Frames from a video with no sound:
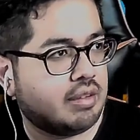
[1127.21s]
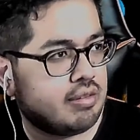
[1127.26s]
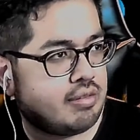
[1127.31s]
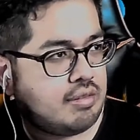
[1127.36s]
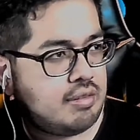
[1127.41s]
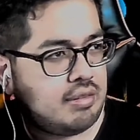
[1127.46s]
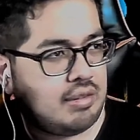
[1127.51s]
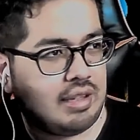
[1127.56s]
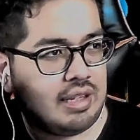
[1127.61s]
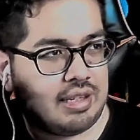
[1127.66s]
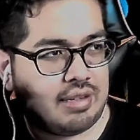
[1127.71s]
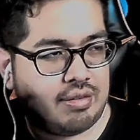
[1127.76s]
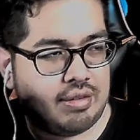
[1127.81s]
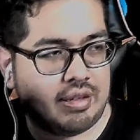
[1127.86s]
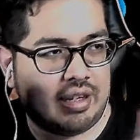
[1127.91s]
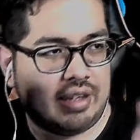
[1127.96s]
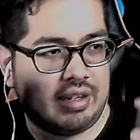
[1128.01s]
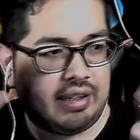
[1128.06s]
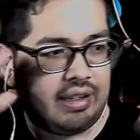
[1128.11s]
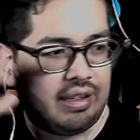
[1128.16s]
It's
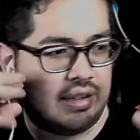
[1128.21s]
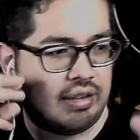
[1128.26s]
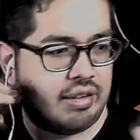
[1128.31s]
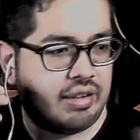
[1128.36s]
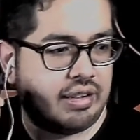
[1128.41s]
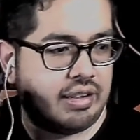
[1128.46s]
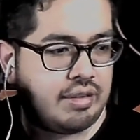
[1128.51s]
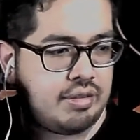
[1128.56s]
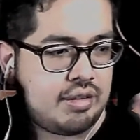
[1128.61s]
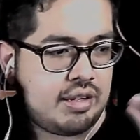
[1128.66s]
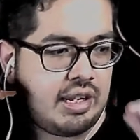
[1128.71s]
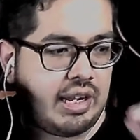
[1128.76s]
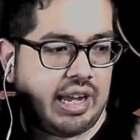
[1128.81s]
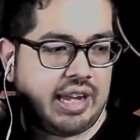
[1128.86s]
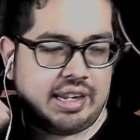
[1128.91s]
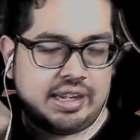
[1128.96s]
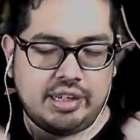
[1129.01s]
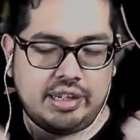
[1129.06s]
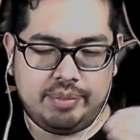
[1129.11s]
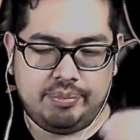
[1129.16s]
not
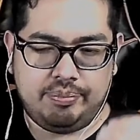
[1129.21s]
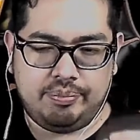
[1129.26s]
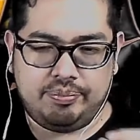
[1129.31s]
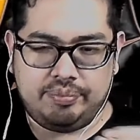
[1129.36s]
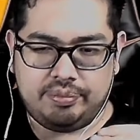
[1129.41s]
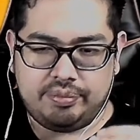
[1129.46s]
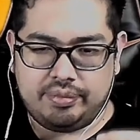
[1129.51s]
adding up.